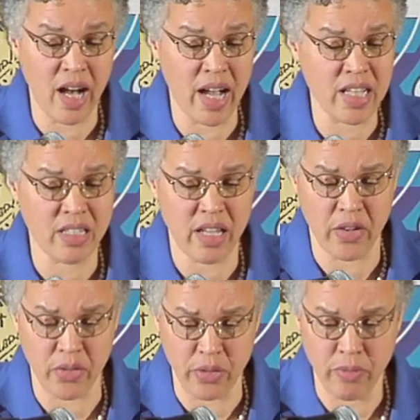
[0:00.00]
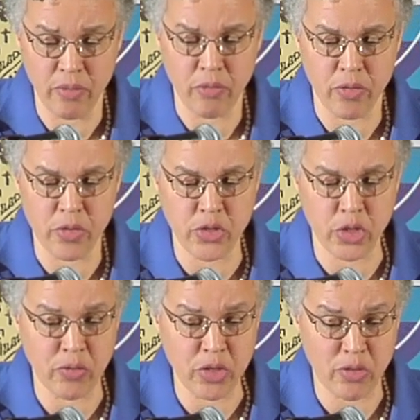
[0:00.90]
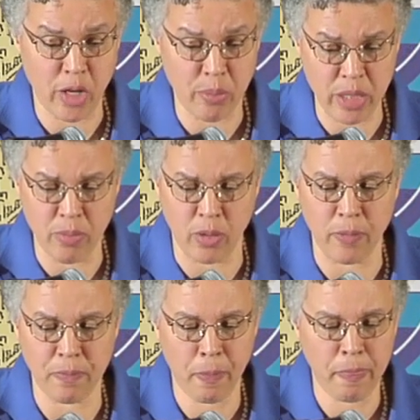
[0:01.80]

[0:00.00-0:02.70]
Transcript: a high standard for the service of our people.